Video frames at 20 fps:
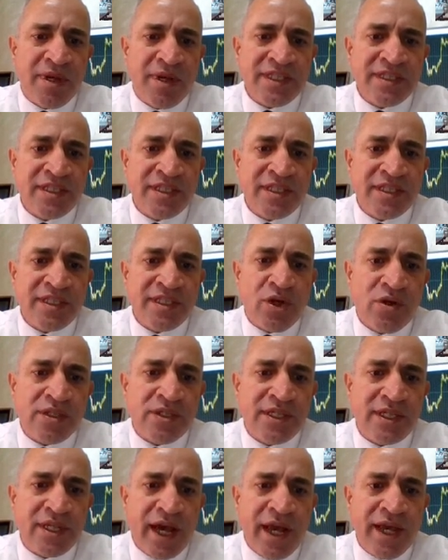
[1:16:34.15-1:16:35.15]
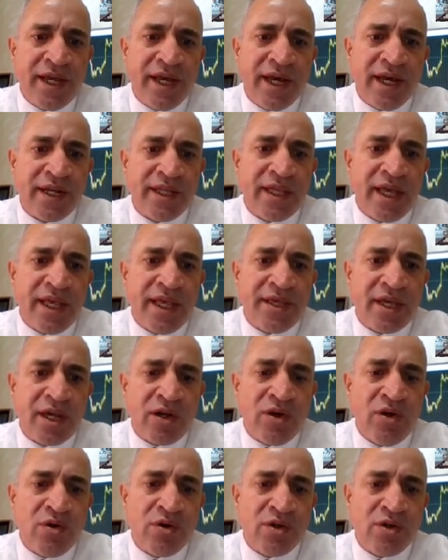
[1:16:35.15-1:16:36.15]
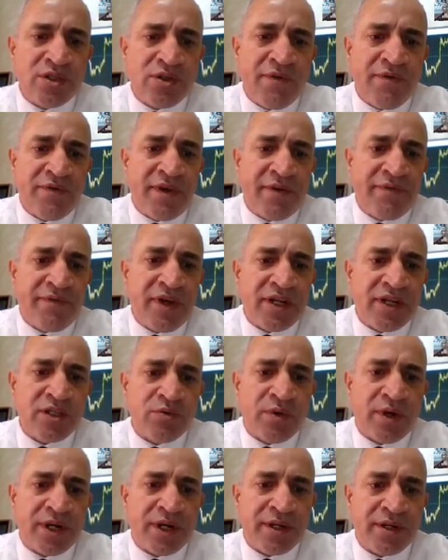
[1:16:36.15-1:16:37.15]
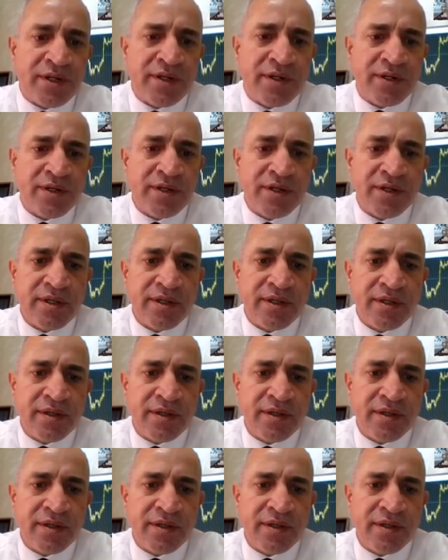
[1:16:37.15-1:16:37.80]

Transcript: and must close higher than the close of the first one.